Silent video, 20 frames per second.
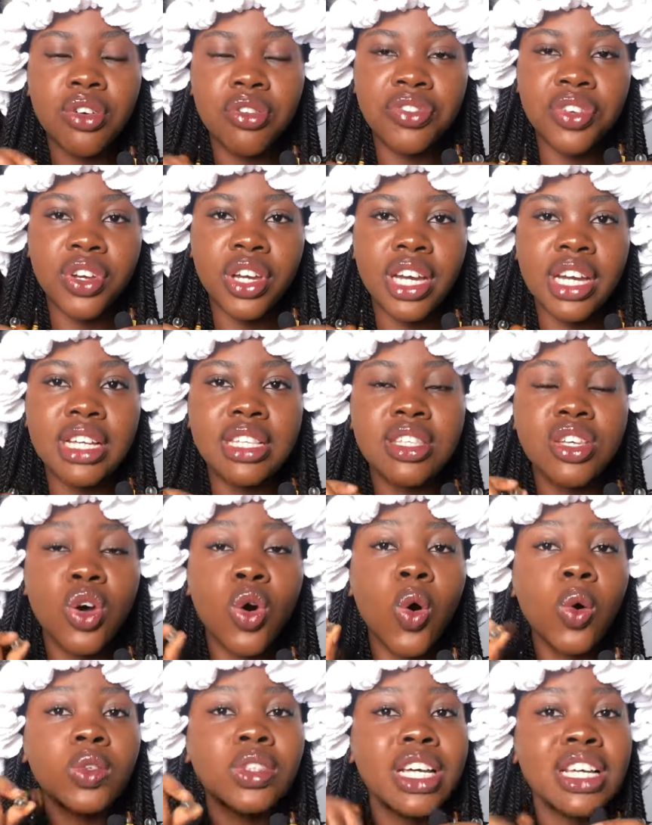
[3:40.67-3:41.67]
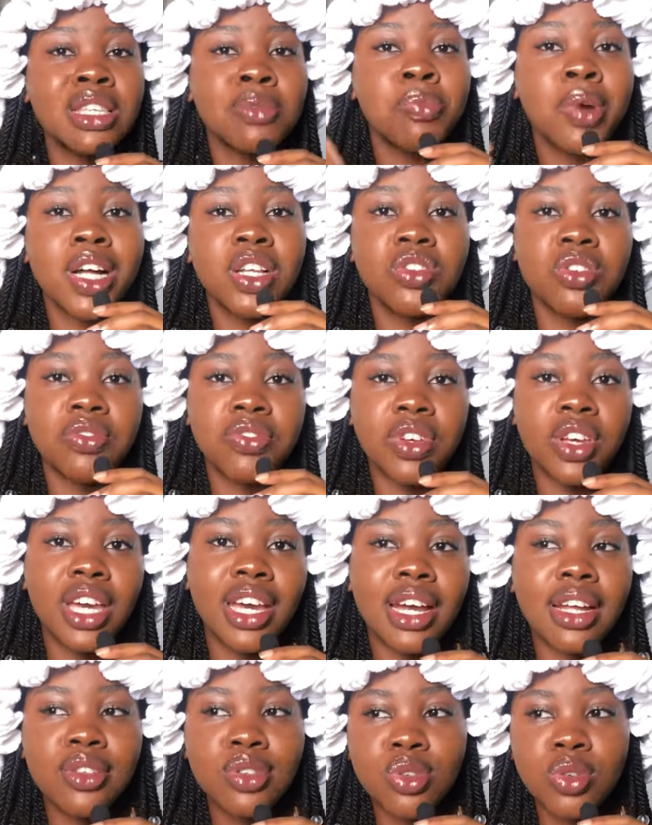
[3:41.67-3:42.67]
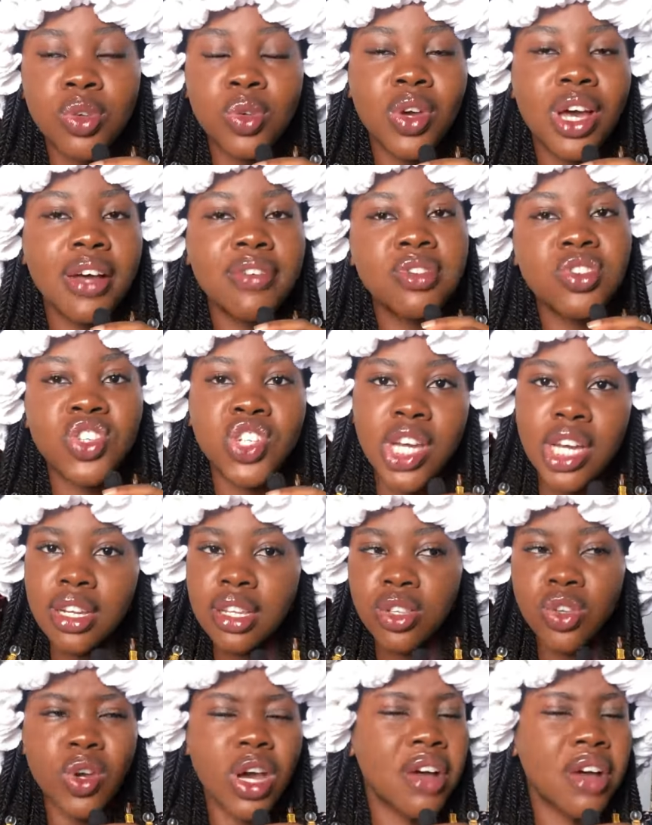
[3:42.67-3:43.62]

of your hair it's the oldest part of your hair and so you have to shed it you